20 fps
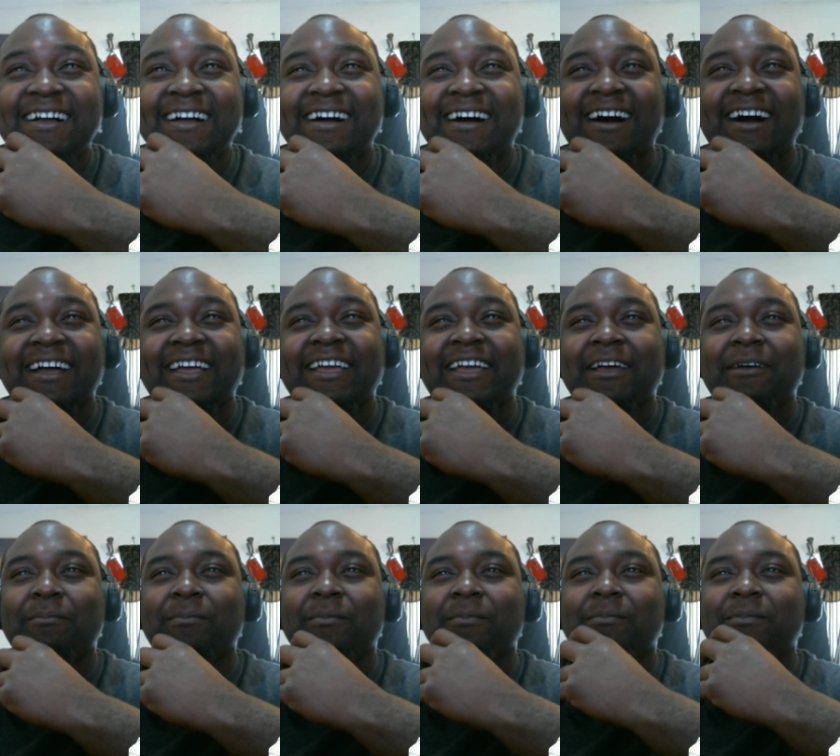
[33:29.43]
Oh, yeah! I
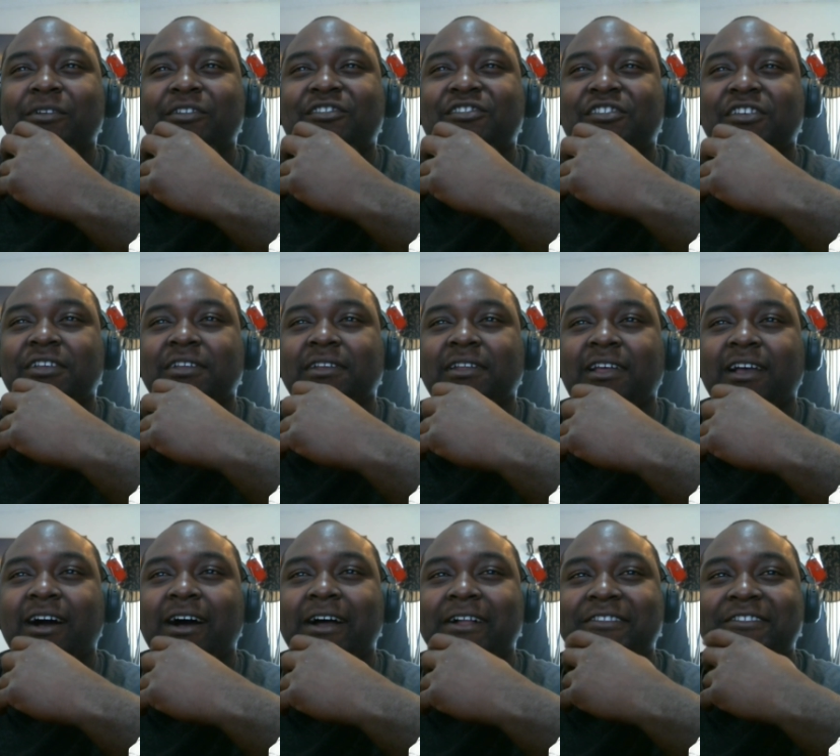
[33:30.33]
am Machine
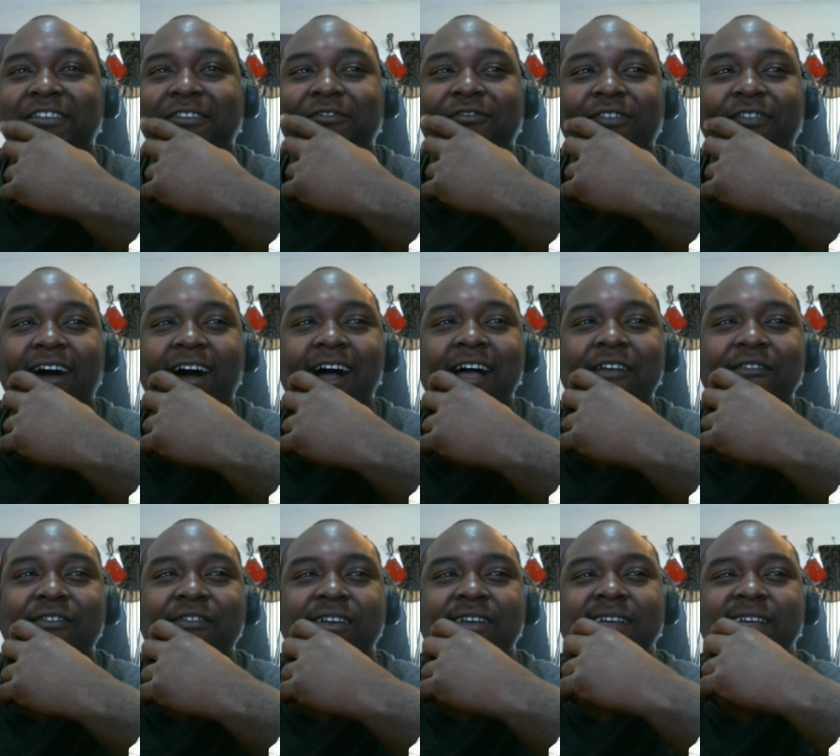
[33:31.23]
God G5.
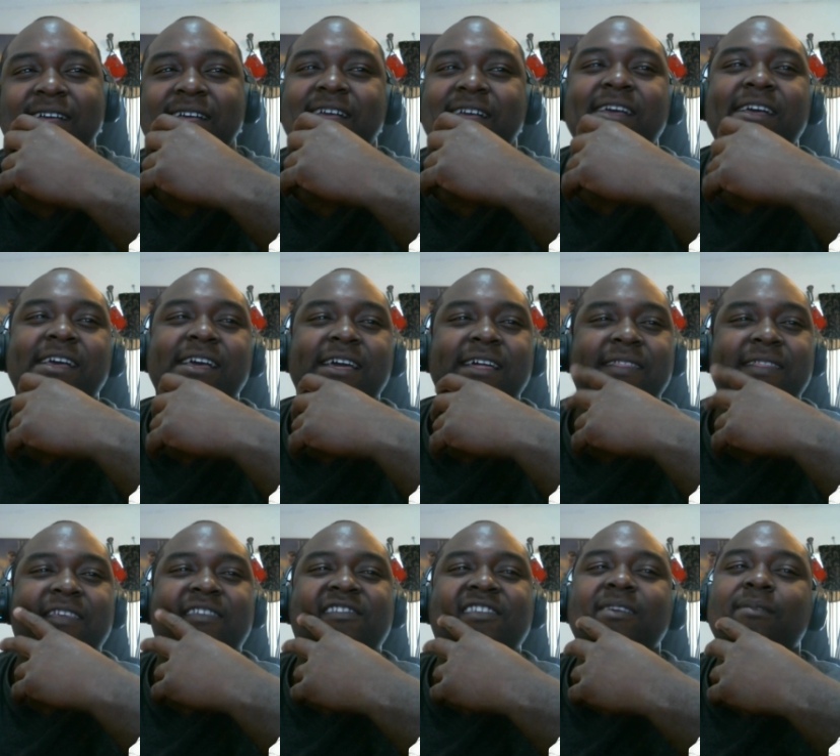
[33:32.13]

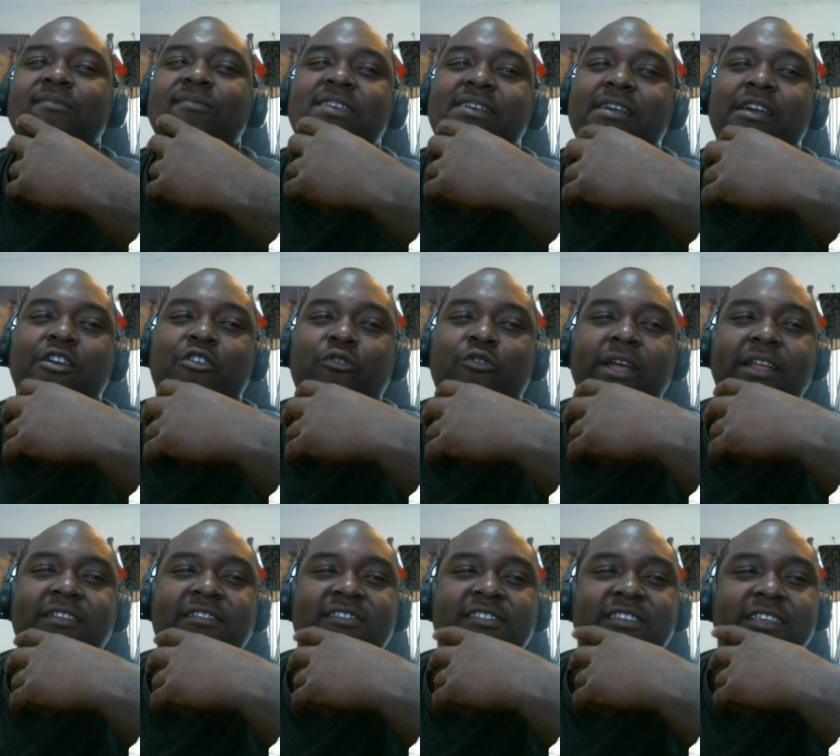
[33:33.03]
It seems like a
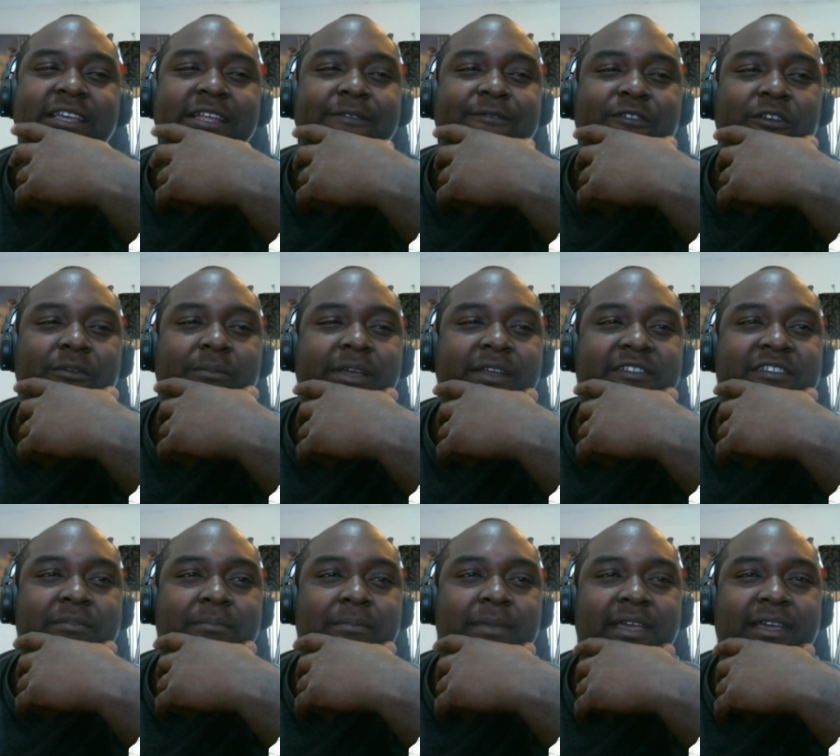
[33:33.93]
great scene for me
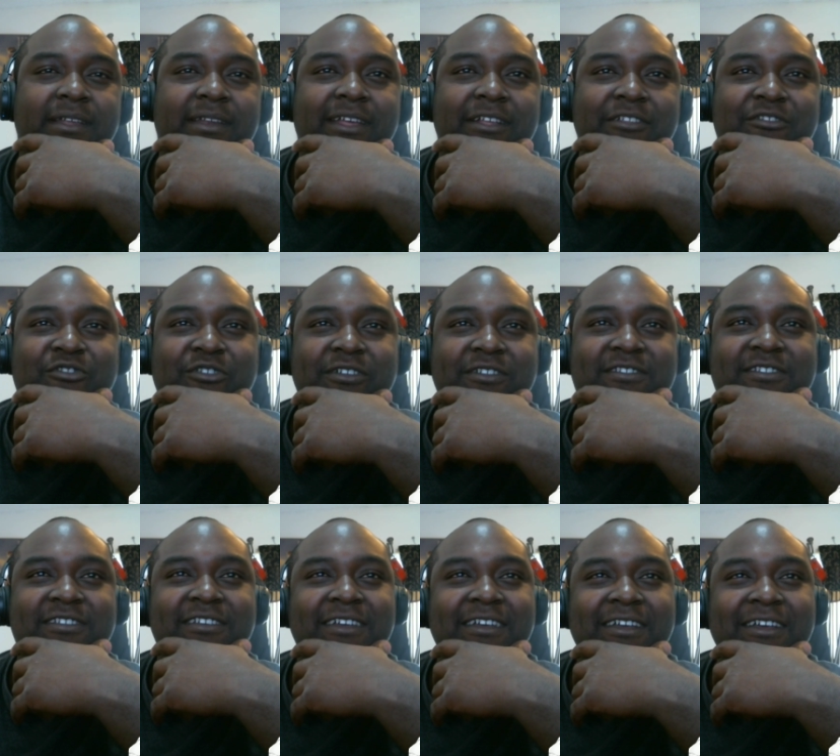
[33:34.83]
to make an
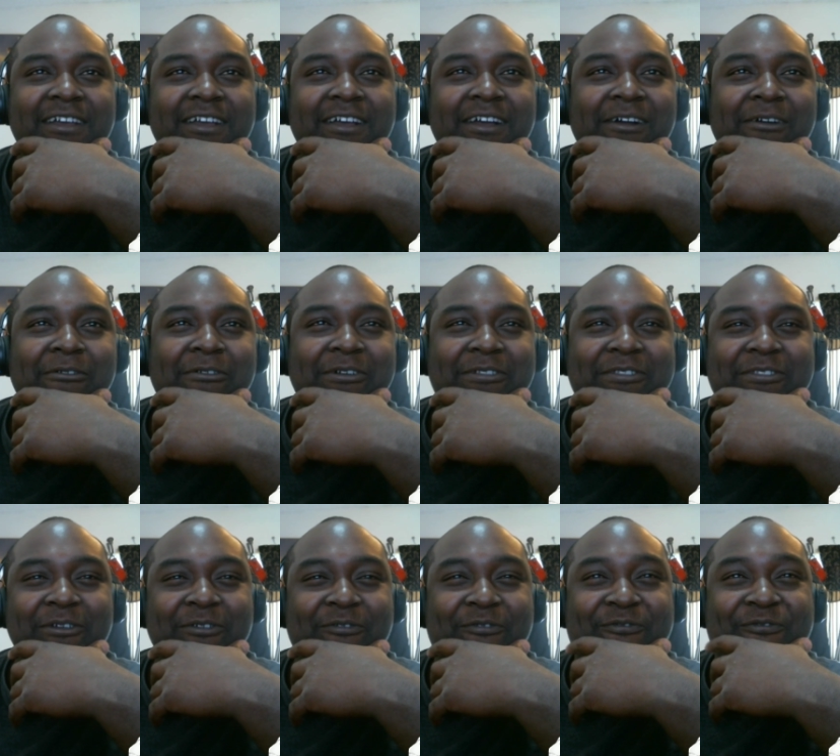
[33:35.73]
entrance. What
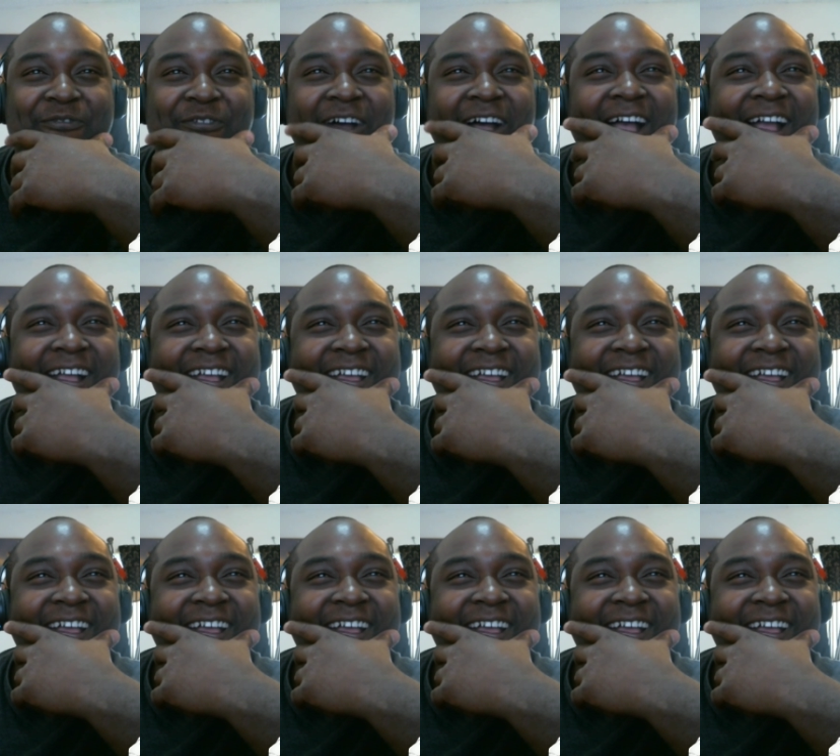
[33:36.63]
the fuck?